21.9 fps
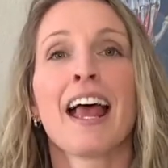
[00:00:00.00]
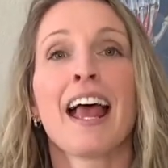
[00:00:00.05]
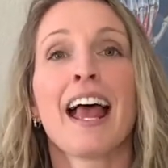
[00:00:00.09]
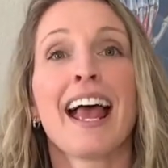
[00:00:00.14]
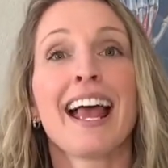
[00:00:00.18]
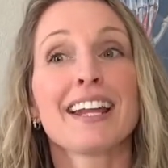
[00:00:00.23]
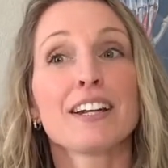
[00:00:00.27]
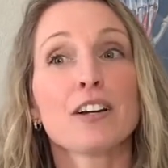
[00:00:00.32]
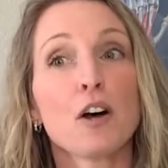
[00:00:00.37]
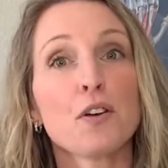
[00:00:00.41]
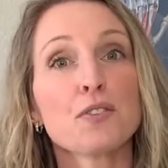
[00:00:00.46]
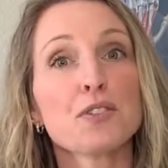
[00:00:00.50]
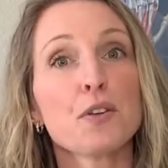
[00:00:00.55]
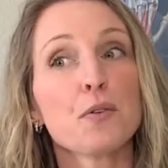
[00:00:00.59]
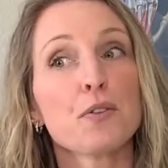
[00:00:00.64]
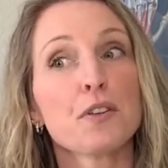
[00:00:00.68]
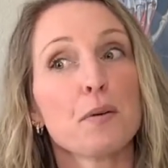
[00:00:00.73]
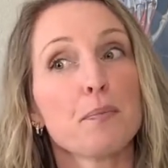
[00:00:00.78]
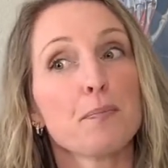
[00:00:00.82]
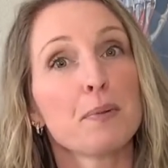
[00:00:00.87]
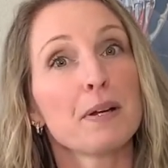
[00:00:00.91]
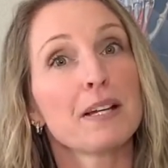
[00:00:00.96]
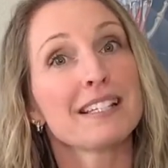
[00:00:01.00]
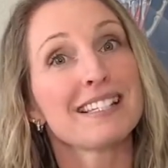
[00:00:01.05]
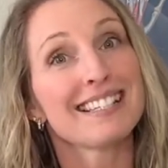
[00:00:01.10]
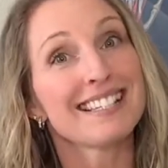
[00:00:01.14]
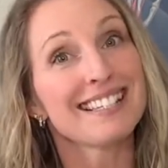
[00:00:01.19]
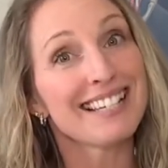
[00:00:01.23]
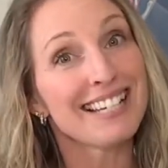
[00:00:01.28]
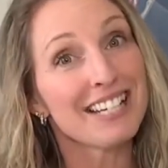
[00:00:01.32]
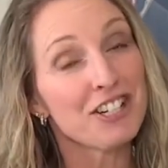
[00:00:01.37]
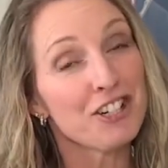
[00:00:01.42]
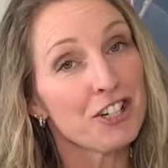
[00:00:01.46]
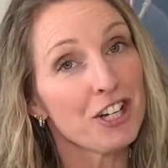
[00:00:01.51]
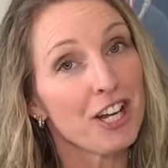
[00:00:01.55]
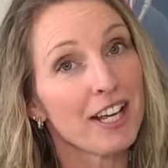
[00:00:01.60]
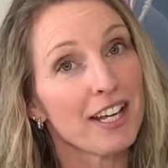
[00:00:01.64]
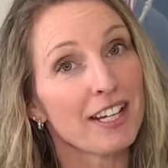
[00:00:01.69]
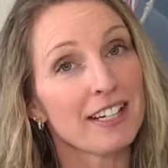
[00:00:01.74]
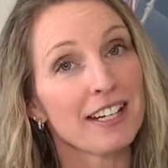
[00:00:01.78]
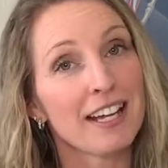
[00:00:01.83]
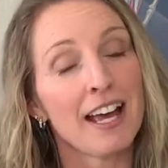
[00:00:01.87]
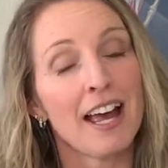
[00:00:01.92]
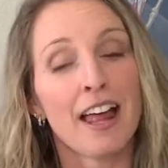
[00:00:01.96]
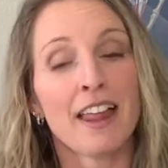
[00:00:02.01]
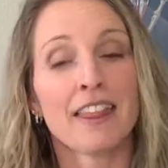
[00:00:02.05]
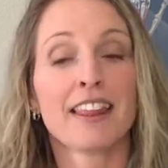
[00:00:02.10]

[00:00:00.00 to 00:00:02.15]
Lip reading: and also the position